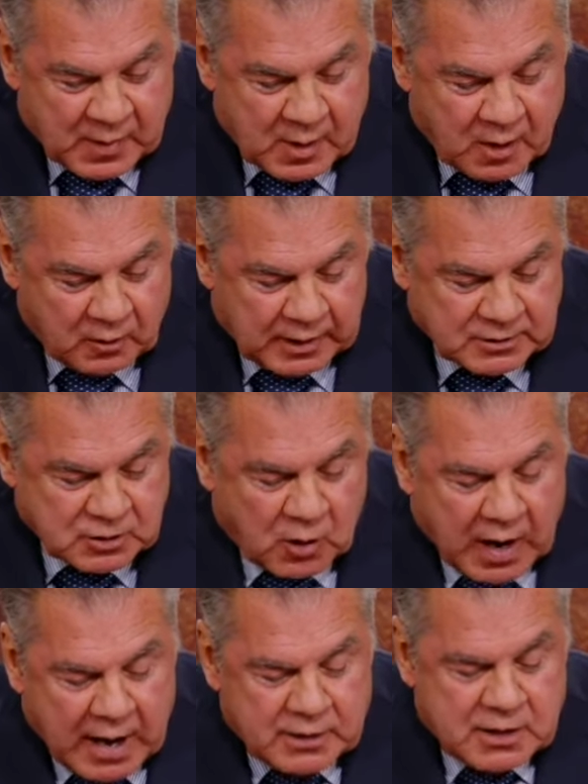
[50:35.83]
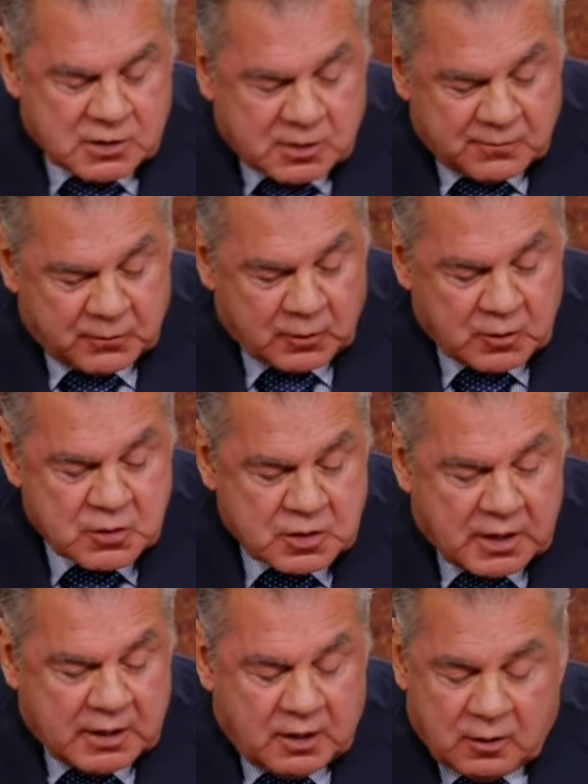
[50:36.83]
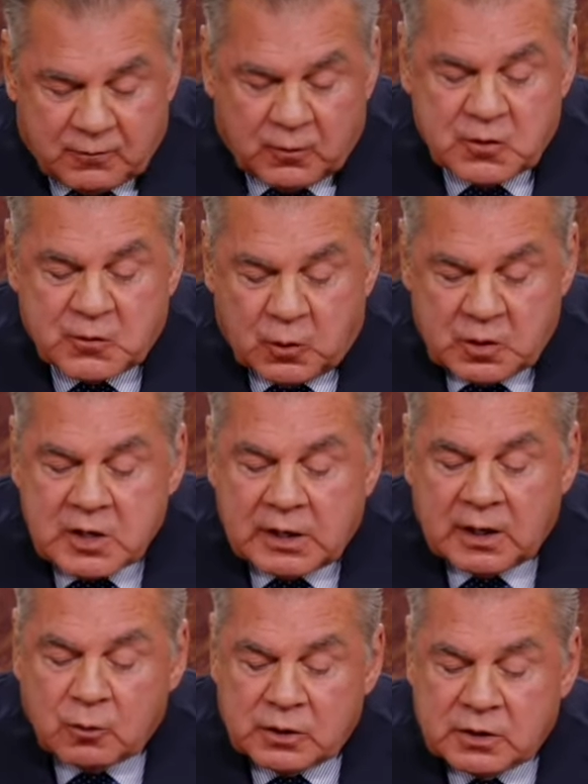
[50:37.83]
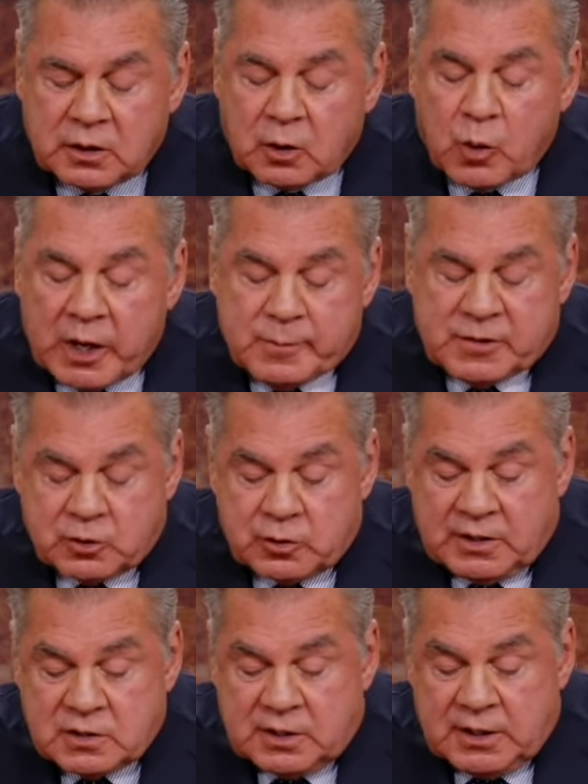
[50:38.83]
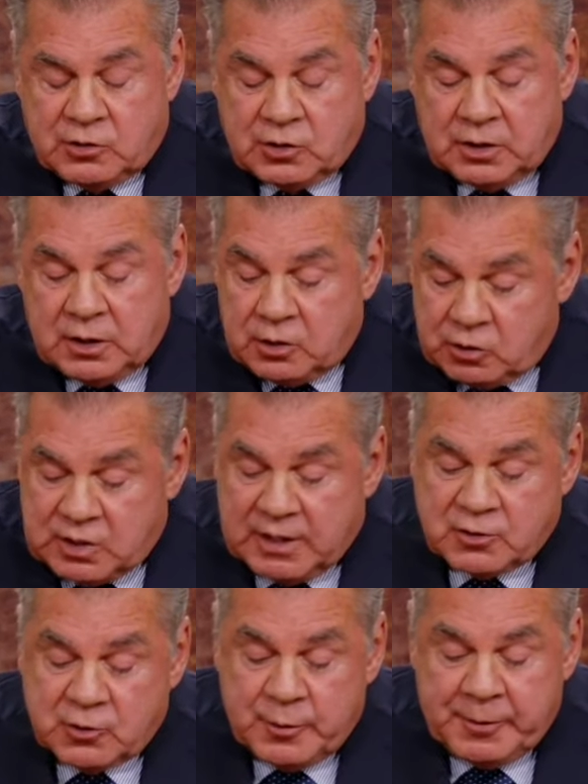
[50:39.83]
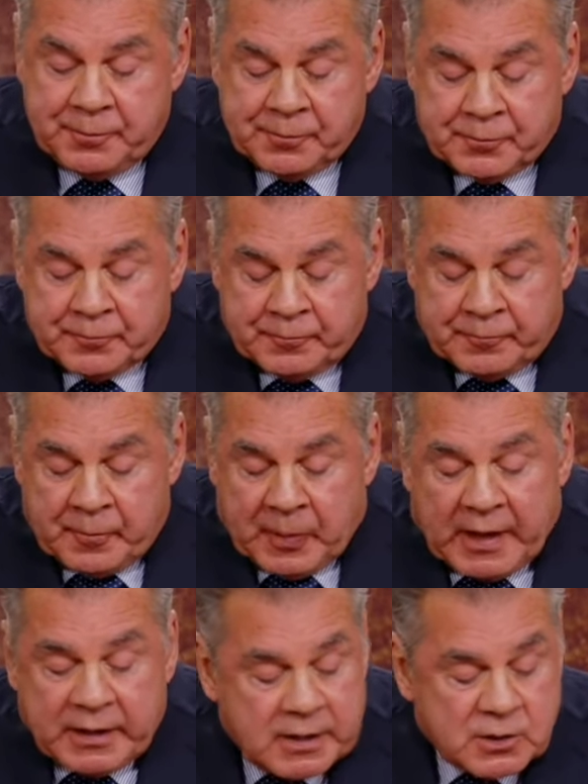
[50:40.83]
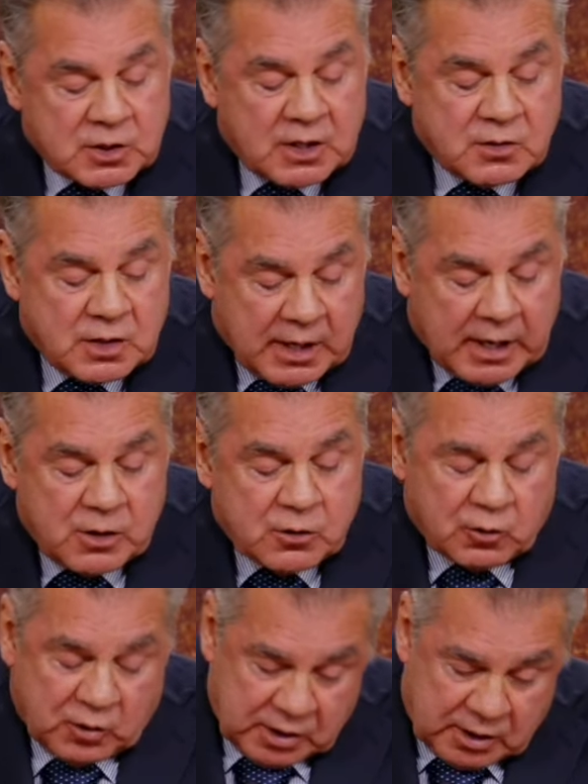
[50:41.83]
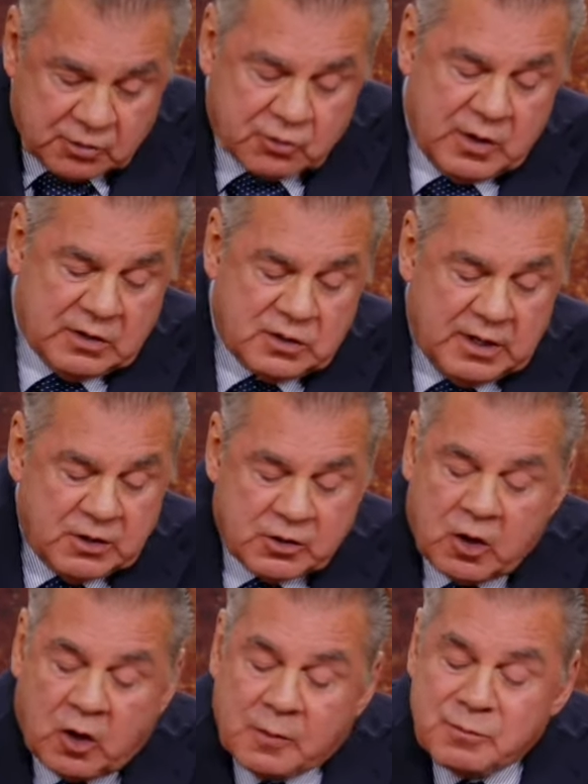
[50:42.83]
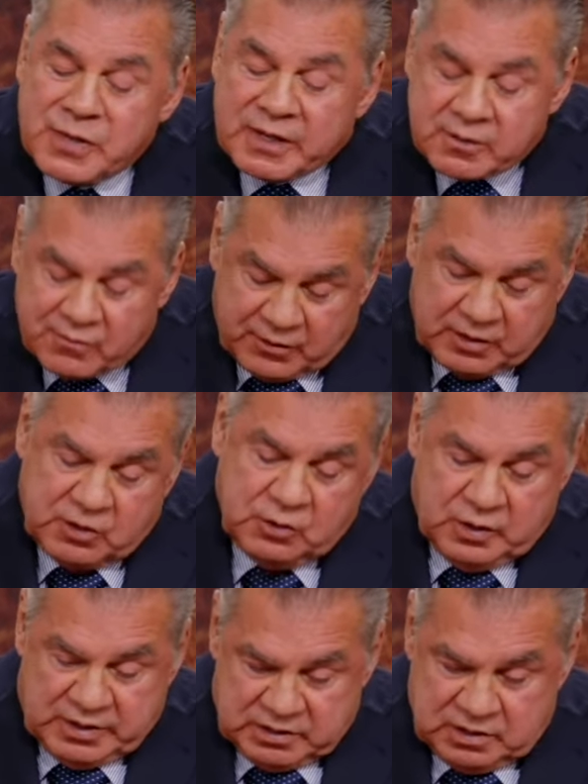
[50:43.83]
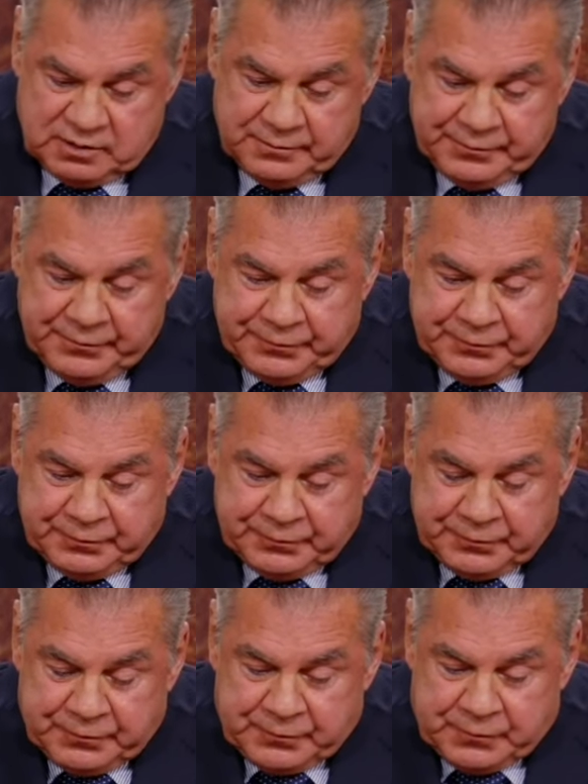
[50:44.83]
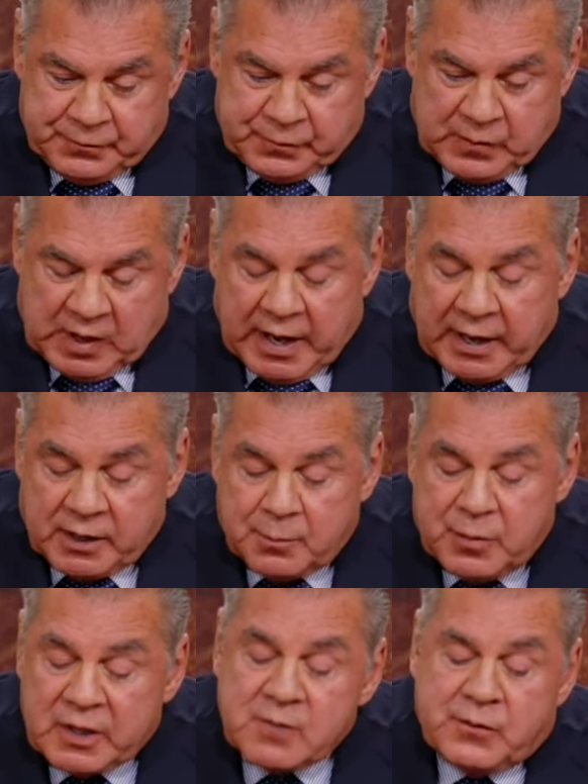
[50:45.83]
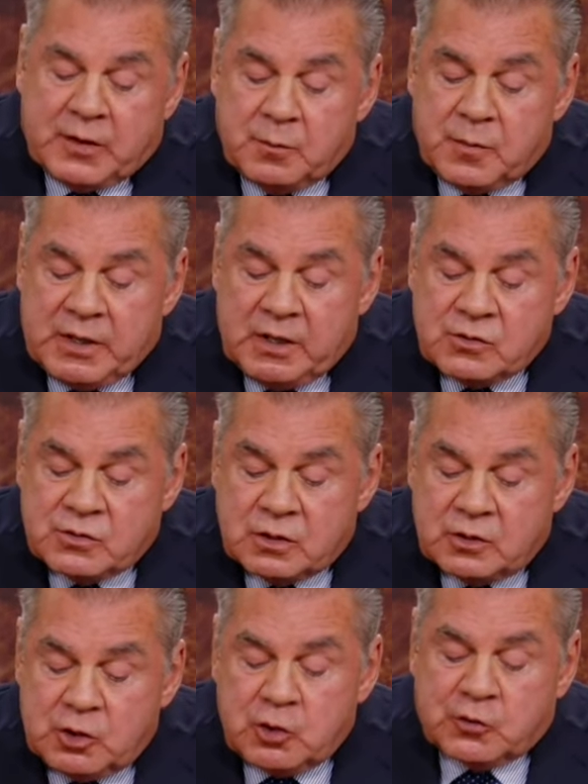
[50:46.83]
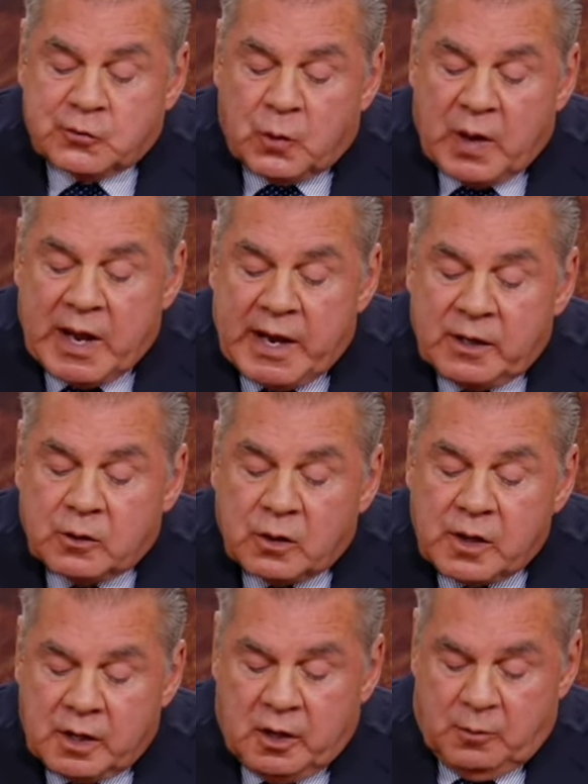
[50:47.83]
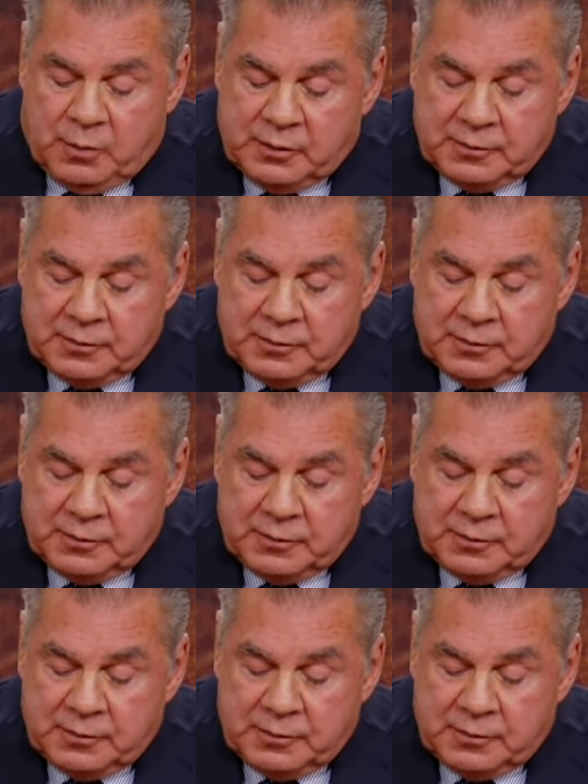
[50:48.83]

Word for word: All right, so I did some further study here, verse 14. I went to the Weymouth translation, the New Testament, and he says the angels in his translation are a benefit to us. Yes, and the benefit means useful aid or help.